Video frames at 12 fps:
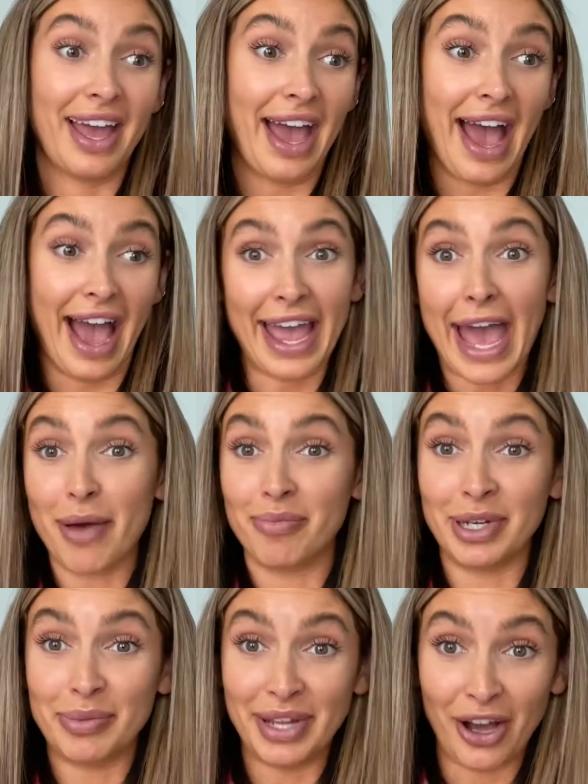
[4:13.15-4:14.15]
I happen
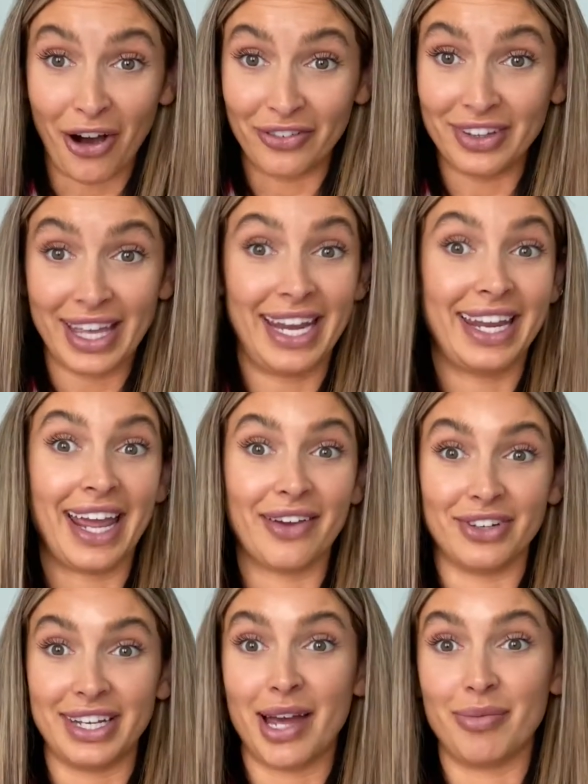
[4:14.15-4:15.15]
to be ovulating
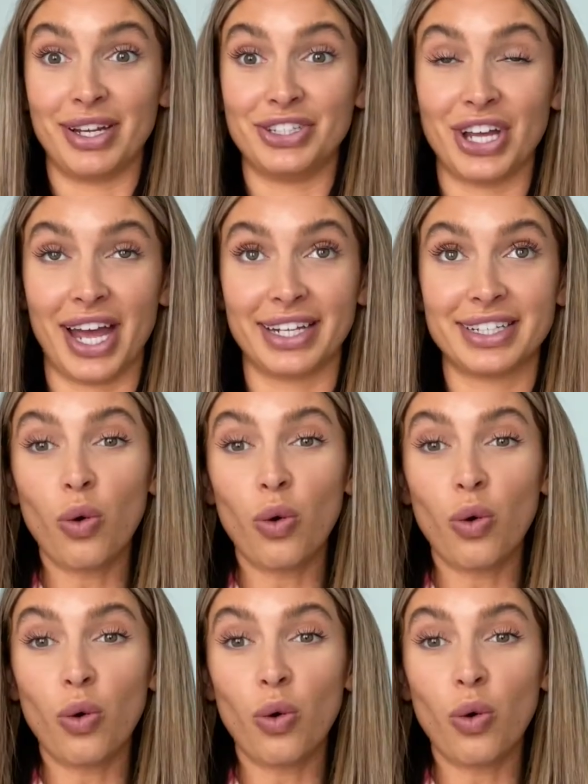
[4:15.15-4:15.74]
every time I check.